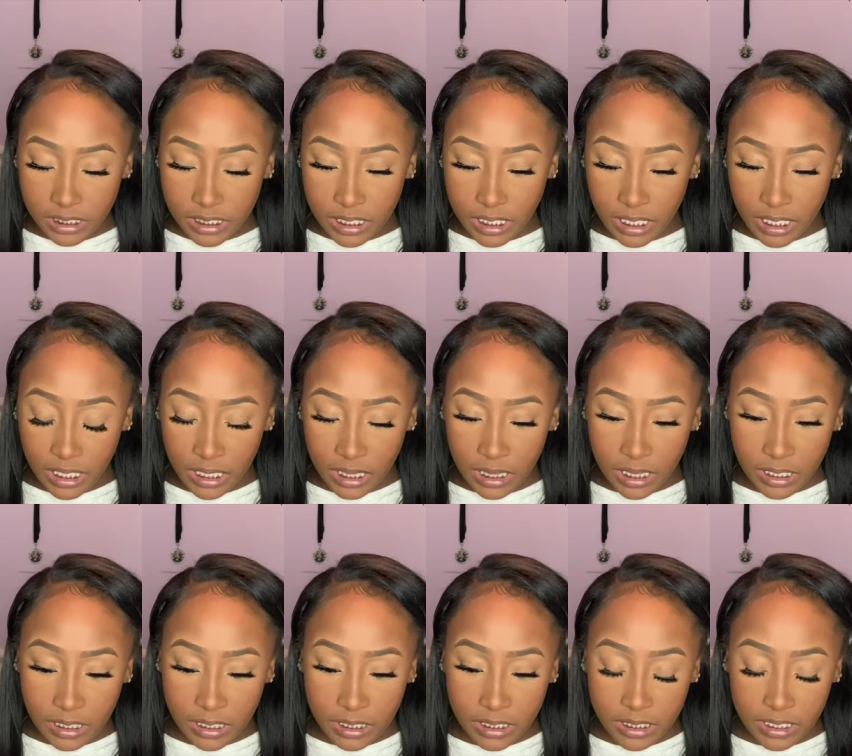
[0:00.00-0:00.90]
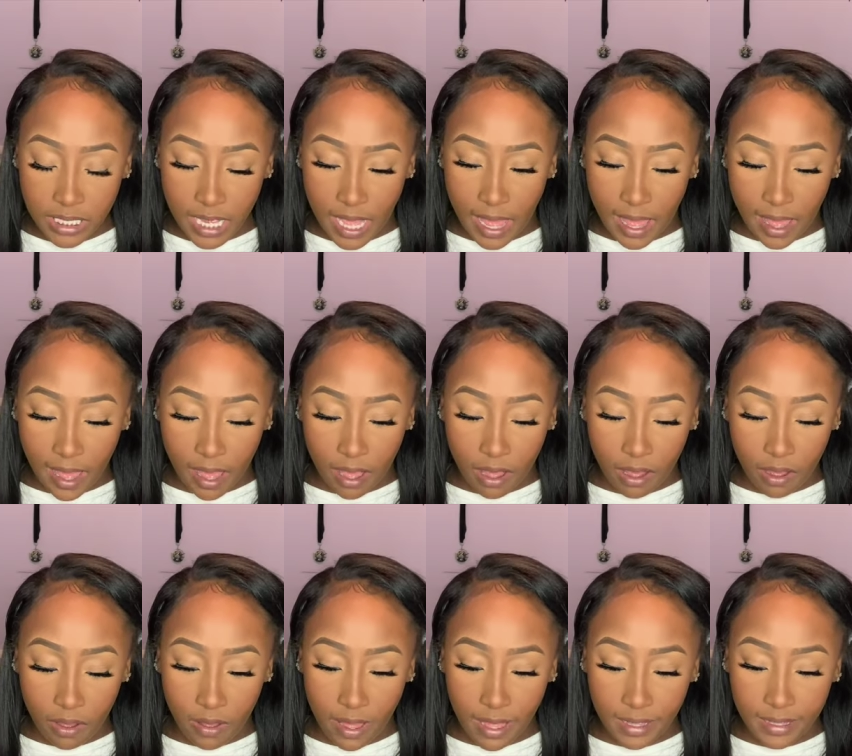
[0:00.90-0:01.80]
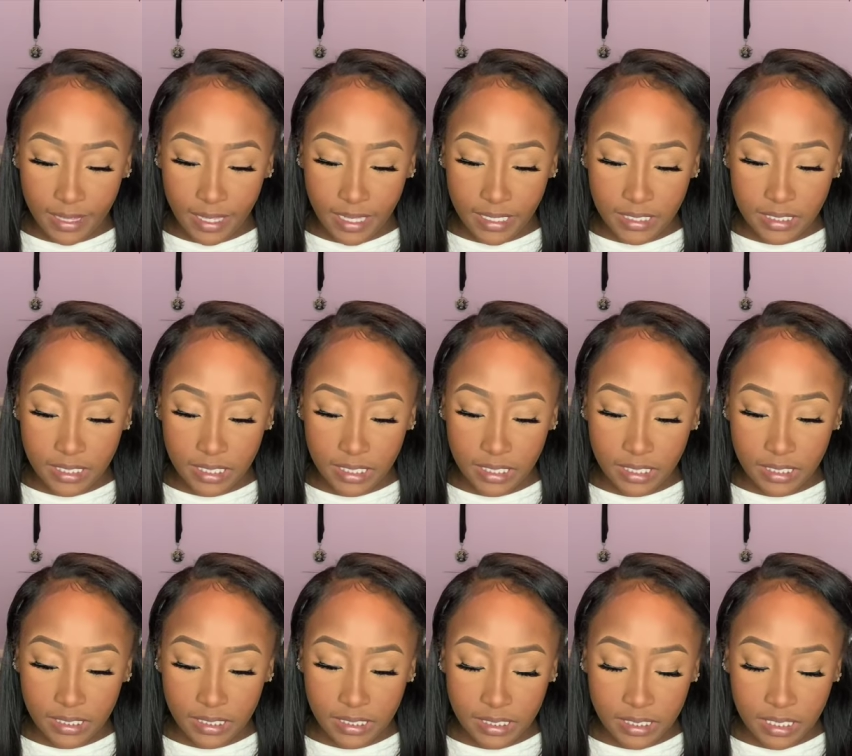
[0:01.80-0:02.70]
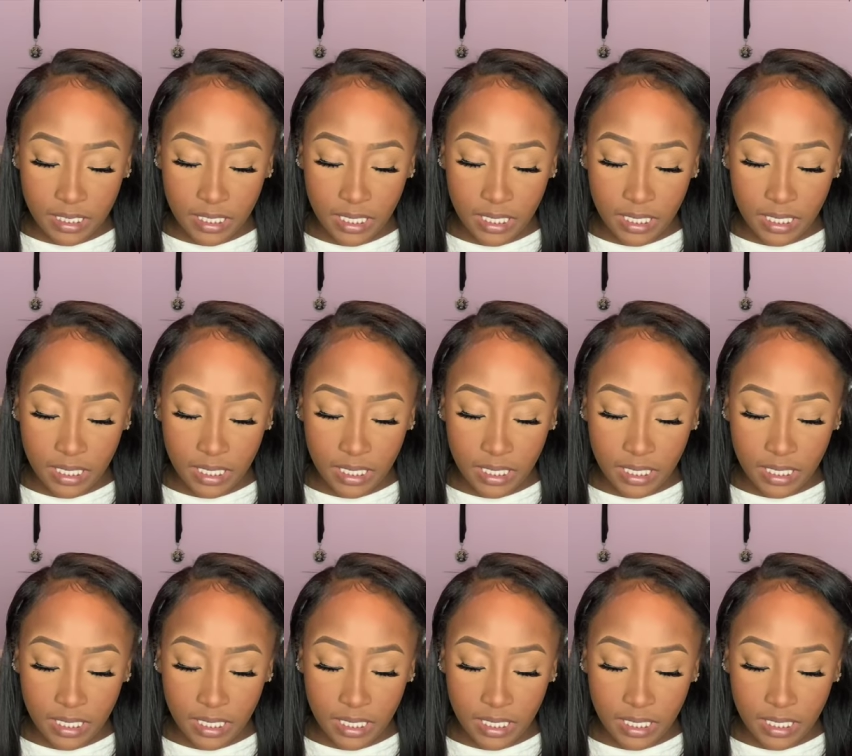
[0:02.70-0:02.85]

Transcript: in the style, I guess is